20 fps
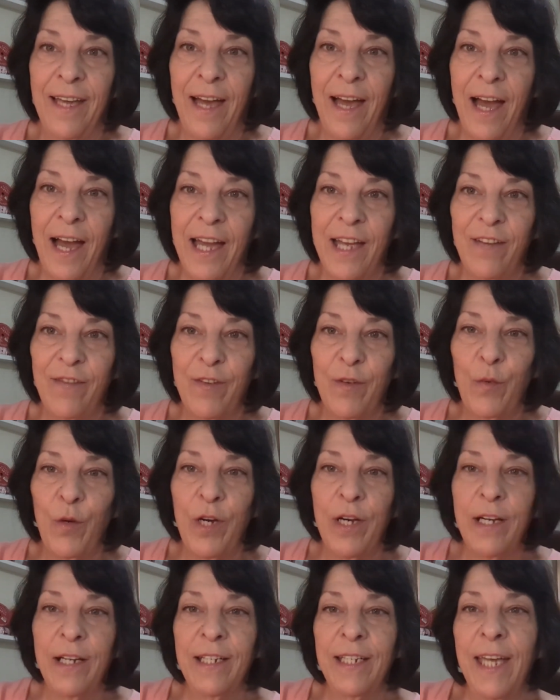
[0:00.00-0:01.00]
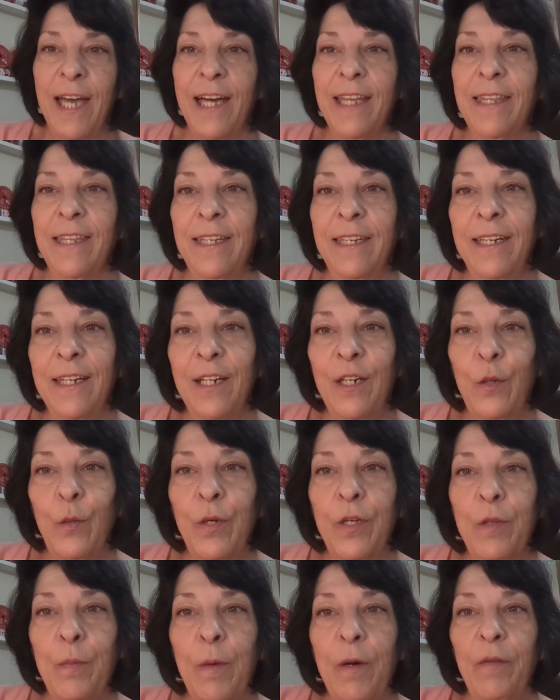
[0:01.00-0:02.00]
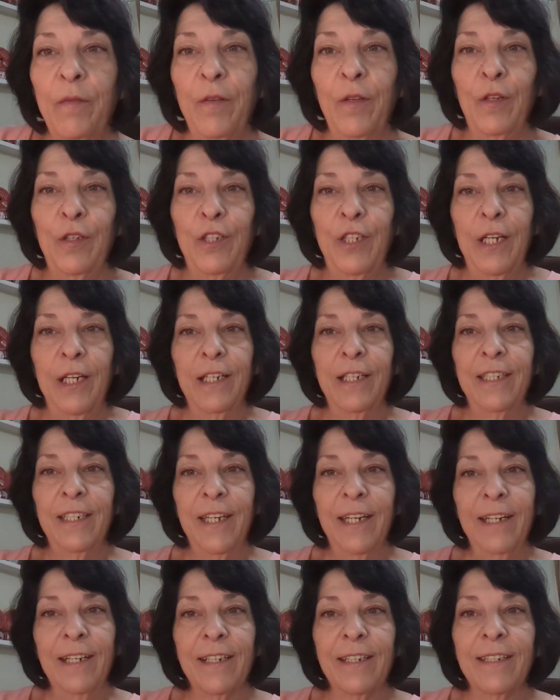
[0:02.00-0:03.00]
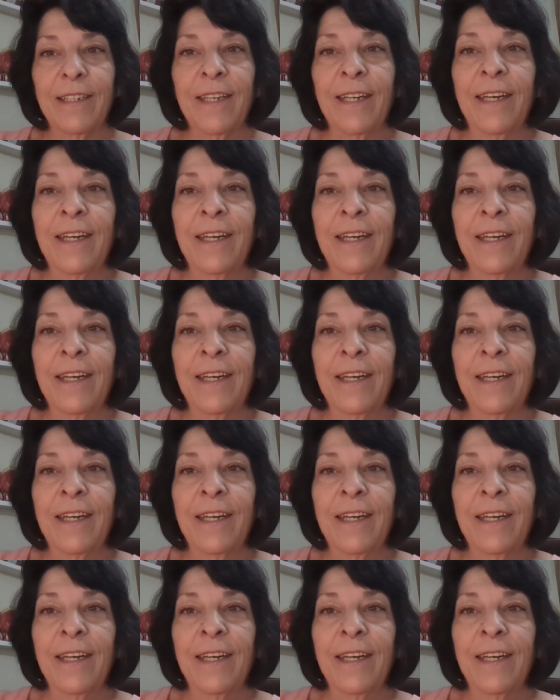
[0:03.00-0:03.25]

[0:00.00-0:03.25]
Hi everyone, Kathy here with Buffalo Check Chicks.